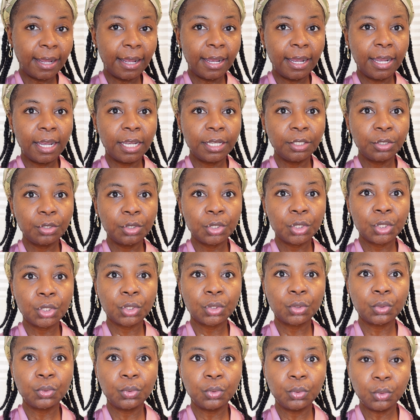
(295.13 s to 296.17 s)
I used
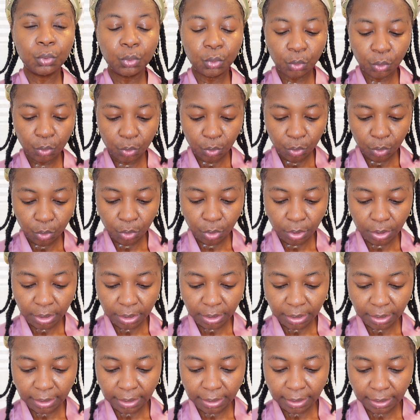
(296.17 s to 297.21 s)
to
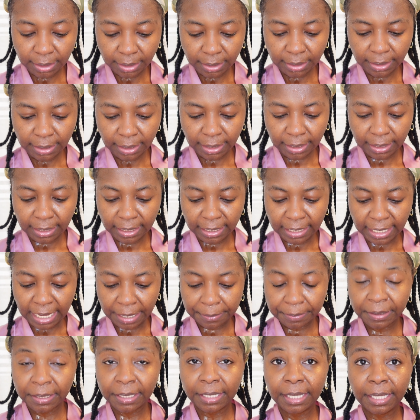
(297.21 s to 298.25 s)
get
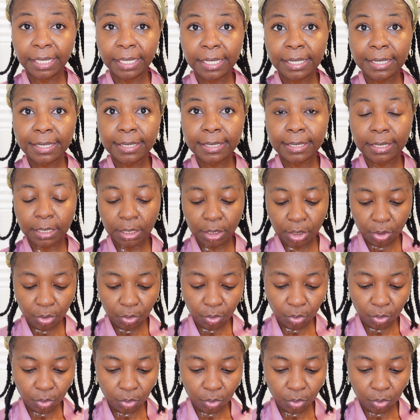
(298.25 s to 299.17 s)
napkins to